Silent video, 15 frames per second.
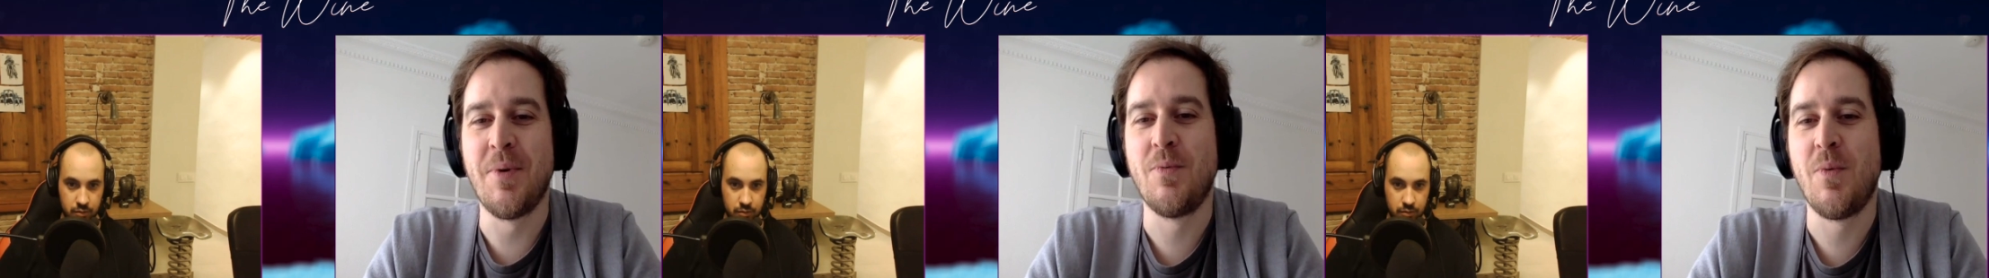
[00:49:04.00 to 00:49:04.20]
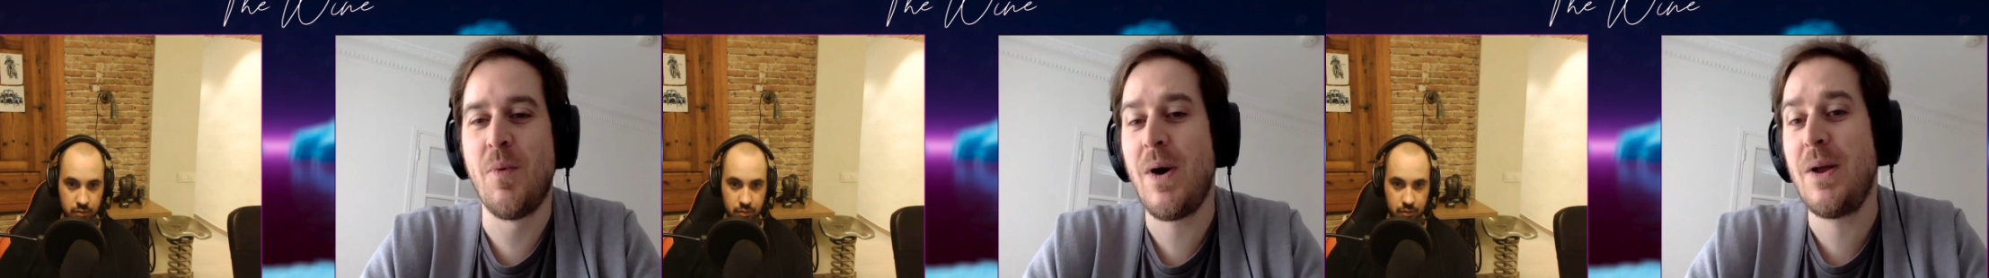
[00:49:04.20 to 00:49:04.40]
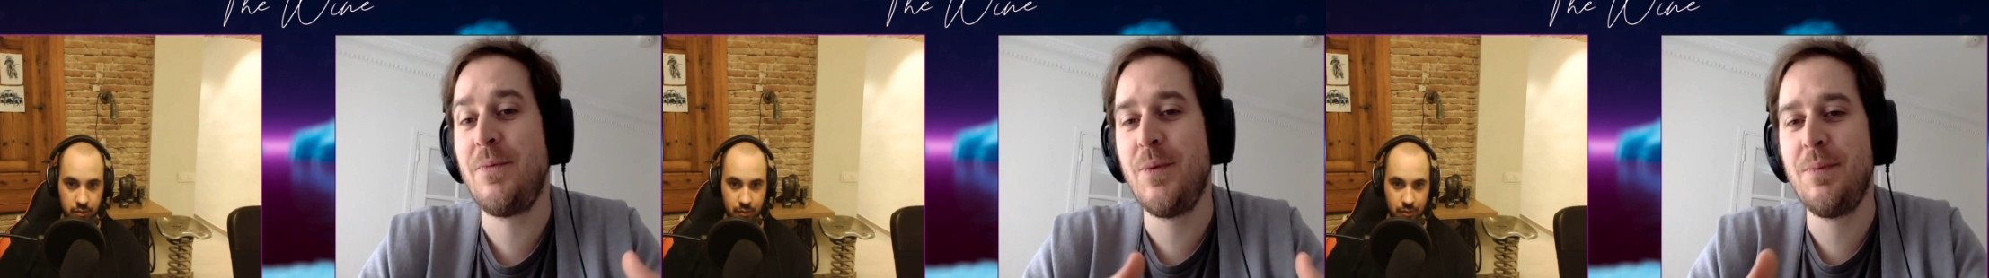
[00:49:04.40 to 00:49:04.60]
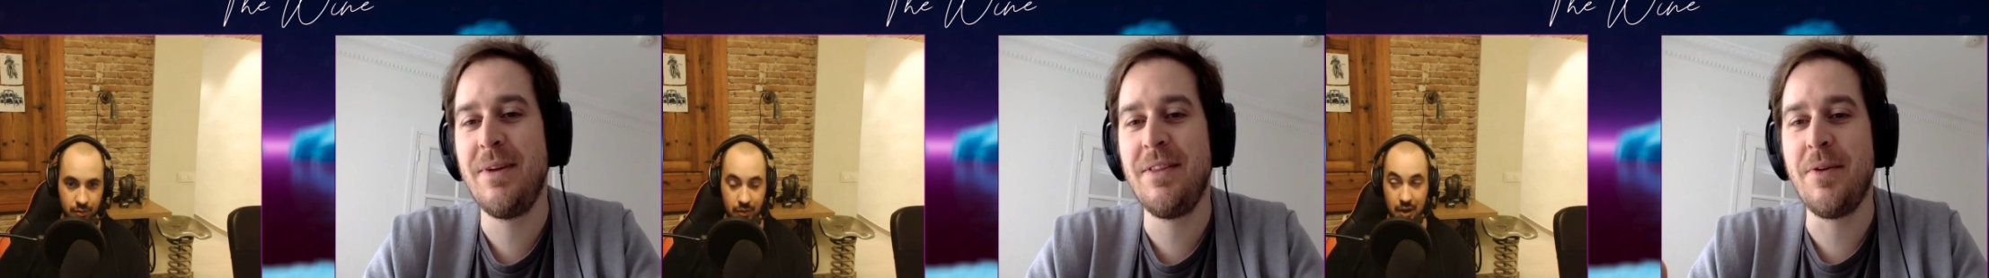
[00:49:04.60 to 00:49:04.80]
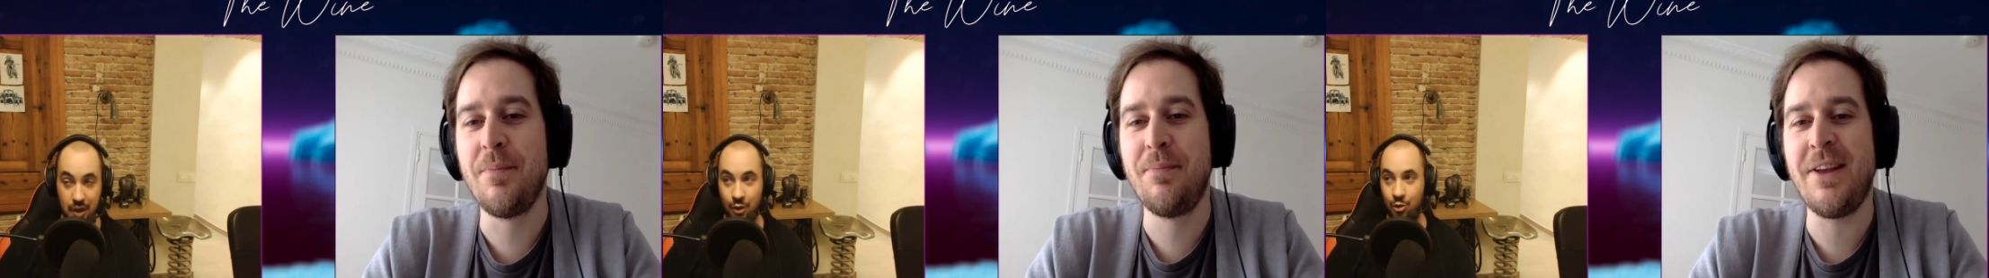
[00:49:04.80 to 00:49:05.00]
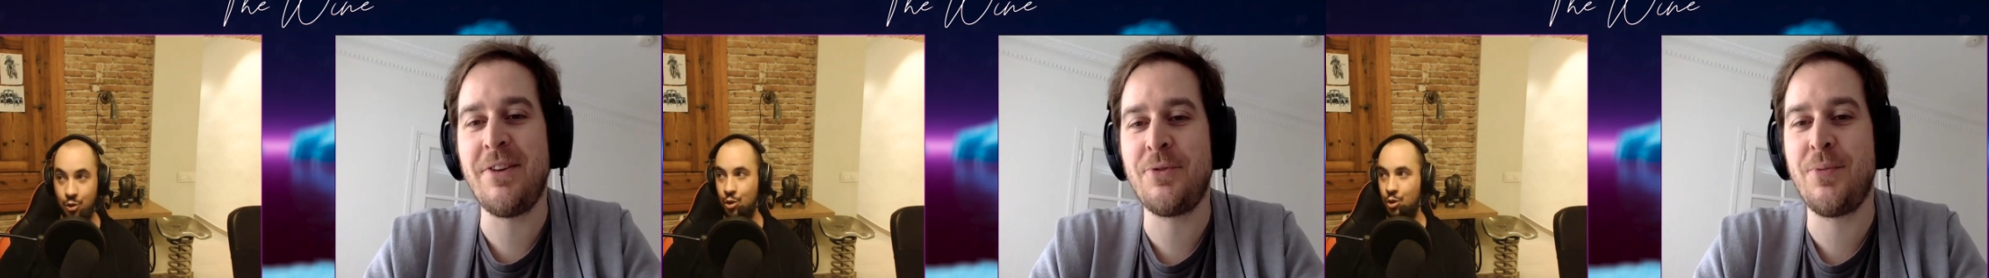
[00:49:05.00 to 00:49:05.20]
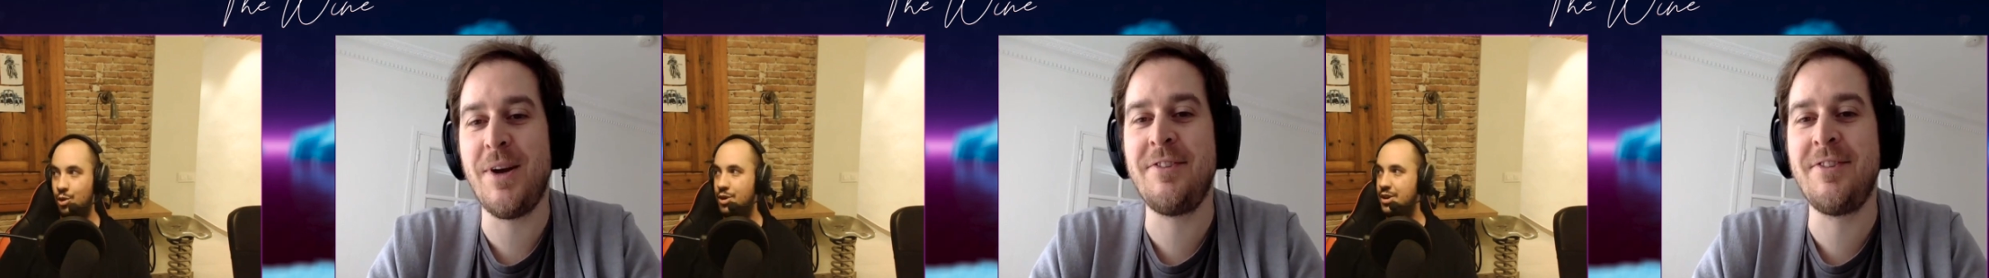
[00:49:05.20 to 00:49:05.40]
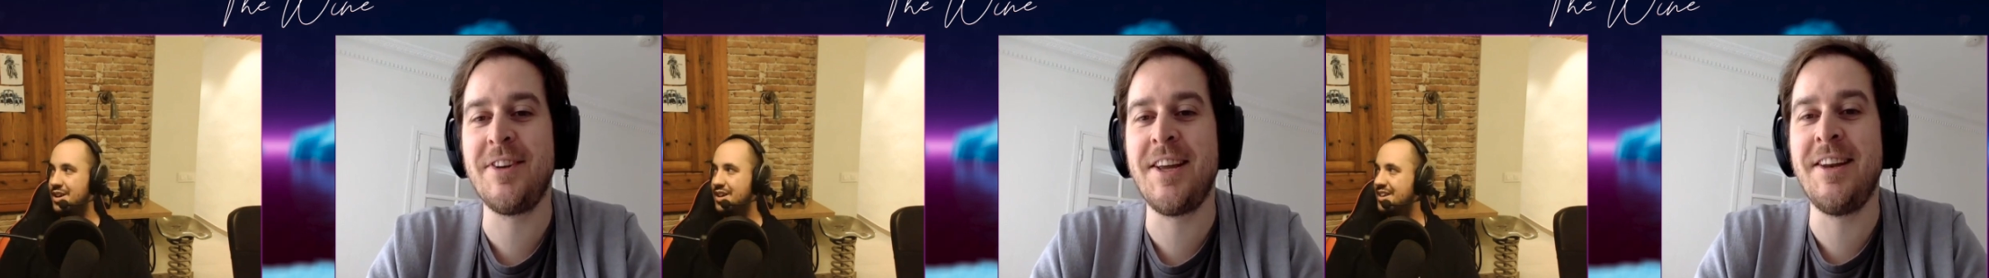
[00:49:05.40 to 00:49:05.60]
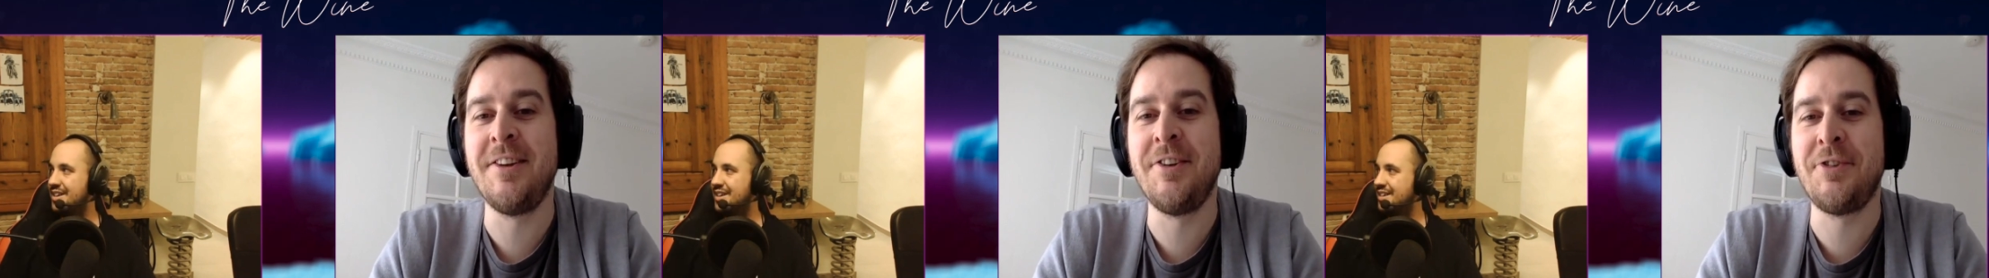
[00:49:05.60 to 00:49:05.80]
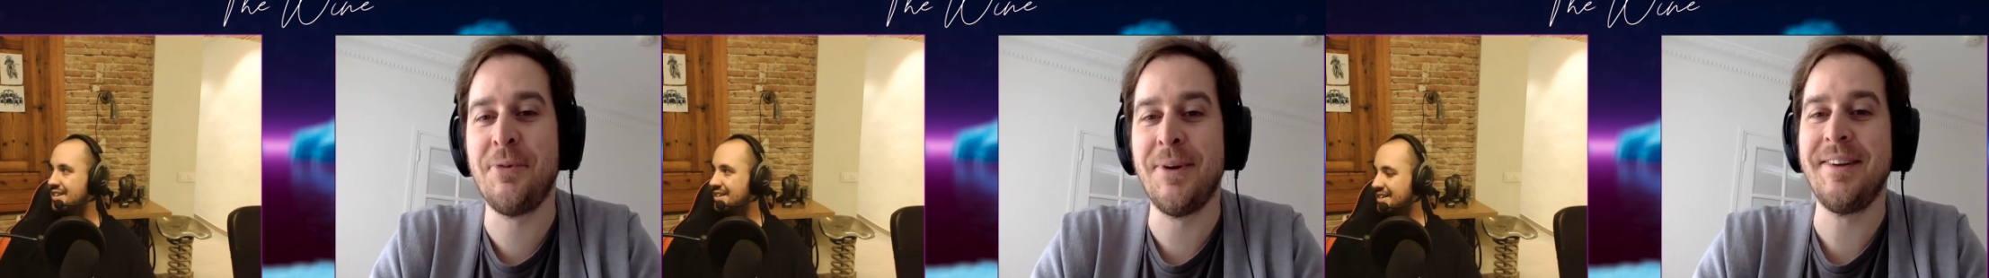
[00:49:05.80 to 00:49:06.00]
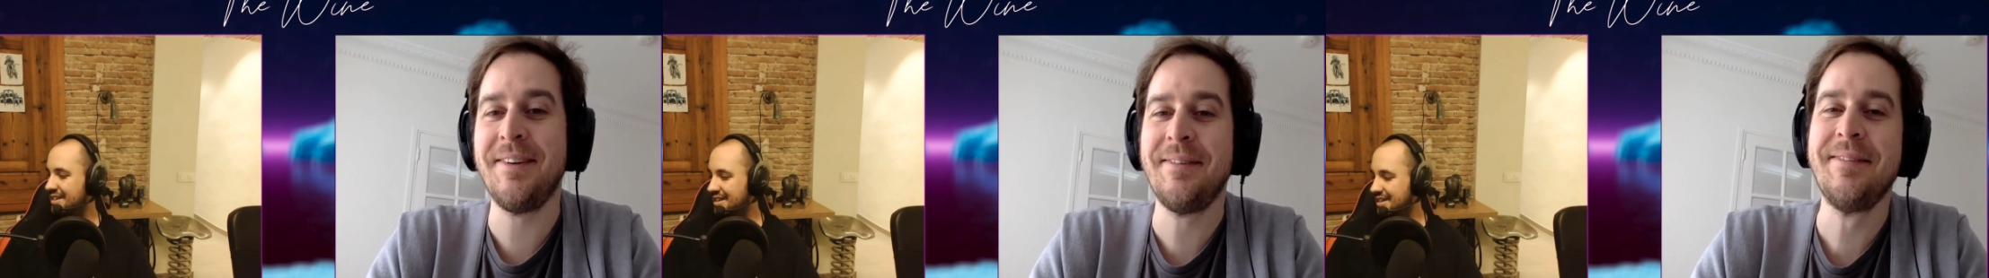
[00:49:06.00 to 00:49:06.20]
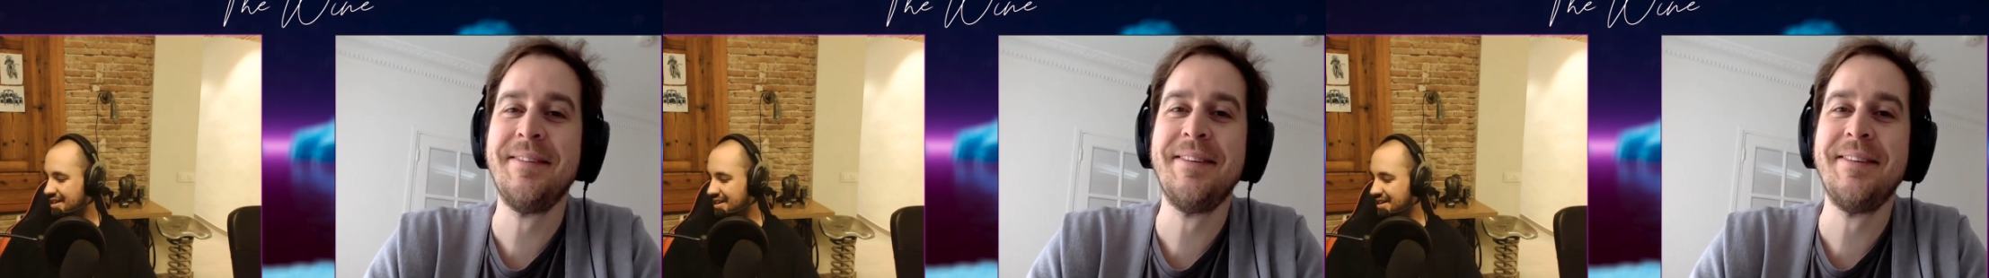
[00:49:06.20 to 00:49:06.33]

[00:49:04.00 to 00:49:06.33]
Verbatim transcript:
Speaker 1: what would be the best Ooh. way to get into it?